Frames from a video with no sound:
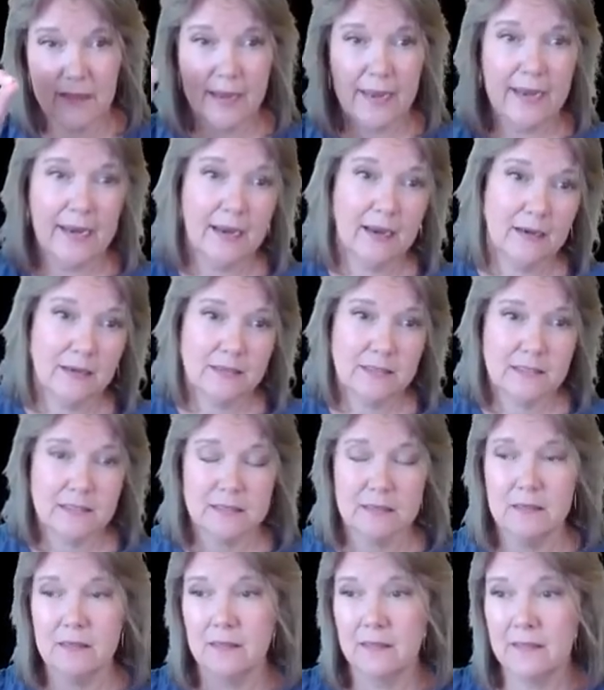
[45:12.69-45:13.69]
And
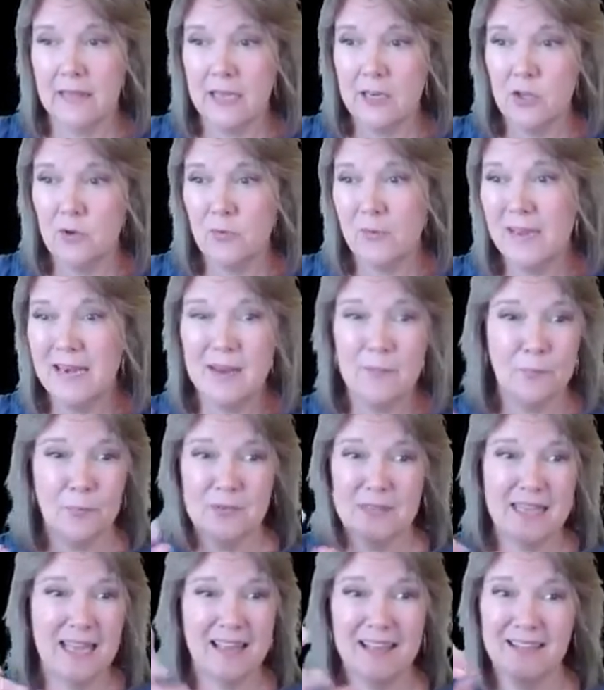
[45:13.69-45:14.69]
then you end up
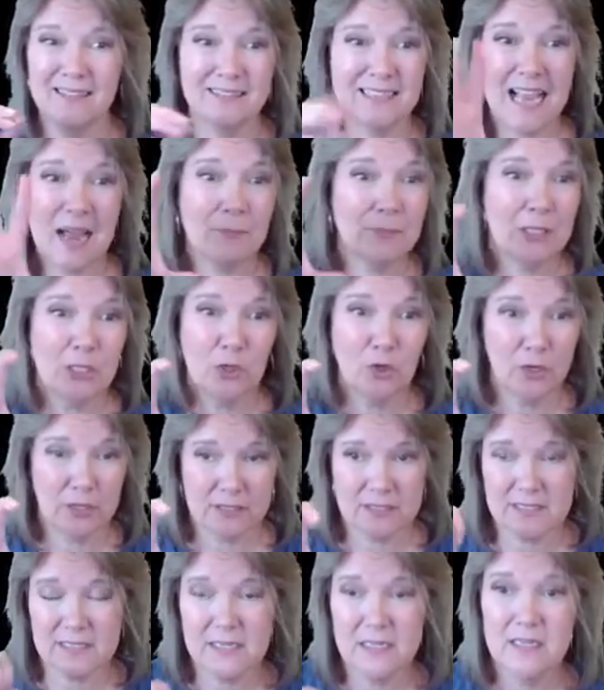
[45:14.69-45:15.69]
with
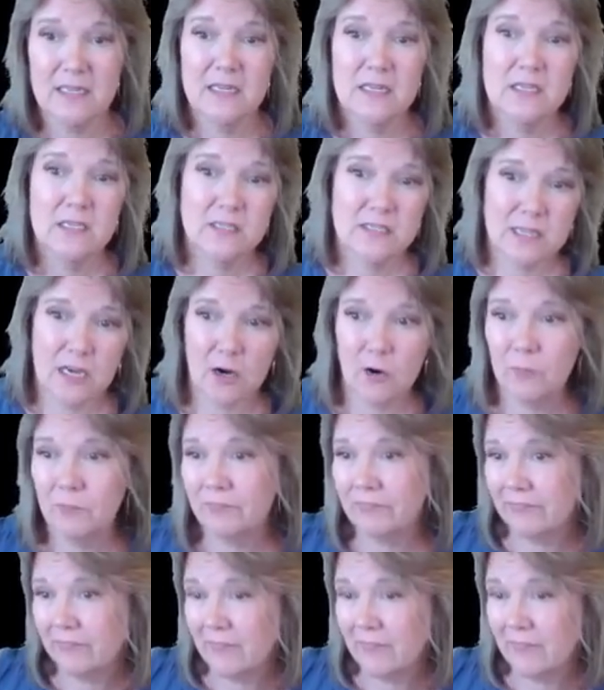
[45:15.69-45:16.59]
gobbledygooks. So